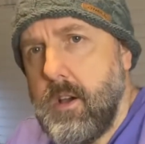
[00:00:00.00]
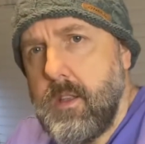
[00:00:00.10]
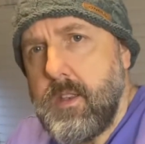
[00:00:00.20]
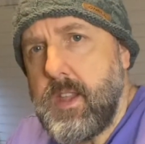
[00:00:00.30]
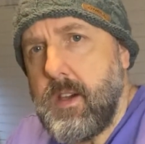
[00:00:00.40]

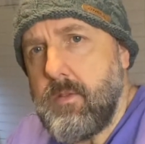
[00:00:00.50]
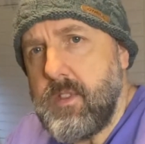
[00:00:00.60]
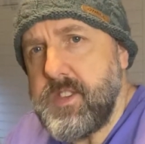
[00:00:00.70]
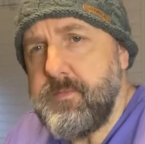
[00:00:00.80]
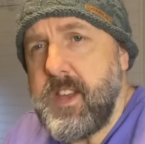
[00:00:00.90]
Now
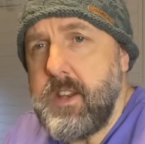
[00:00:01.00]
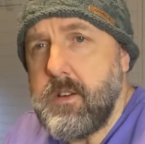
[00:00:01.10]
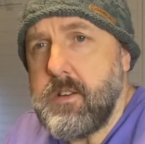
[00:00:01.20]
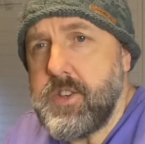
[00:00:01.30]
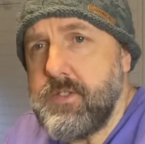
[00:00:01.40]
this may not
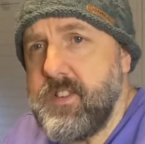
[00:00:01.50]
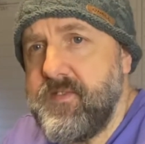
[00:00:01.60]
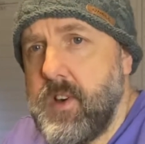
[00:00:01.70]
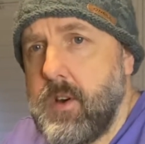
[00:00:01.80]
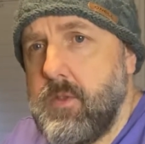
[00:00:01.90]
go straight
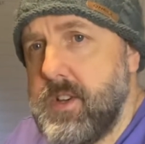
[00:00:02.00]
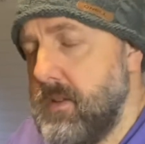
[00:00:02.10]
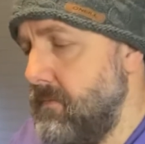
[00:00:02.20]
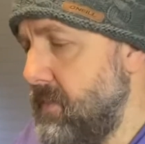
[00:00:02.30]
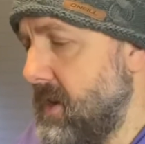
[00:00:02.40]
forward
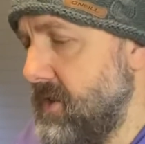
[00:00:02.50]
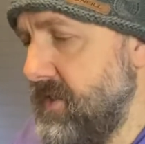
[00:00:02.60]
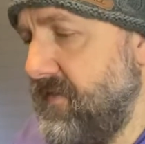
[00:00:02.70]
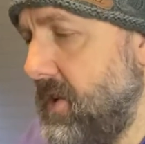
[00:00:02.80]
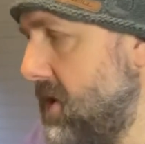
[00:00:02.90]
because the
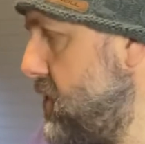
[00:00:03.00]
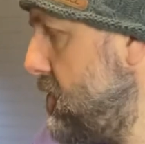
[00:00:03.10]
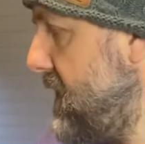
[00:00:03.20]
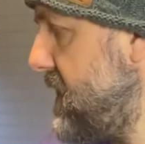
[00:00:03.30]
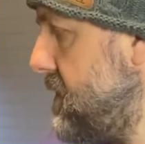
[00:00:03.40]
forks are
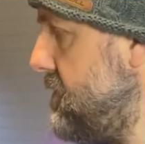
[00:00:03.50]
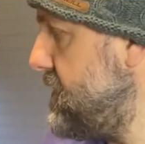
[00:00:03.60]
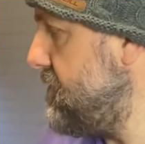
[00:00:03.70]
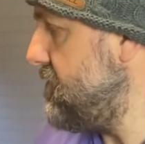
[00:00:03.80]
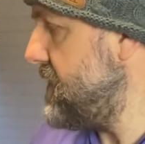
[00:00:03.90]
bent. There is
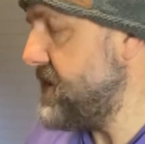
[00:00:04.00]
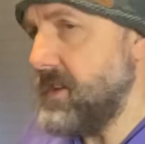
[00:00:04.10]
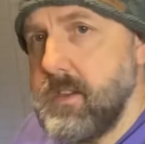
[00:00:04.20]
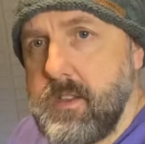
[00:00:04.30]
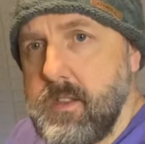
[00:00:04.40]
a risk
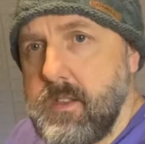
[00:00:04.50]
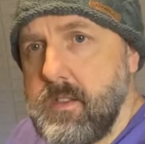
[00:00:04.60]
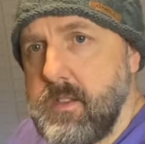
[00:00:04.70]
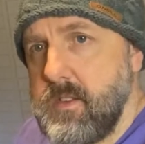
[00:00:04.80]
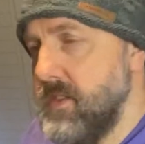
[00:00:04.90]
that the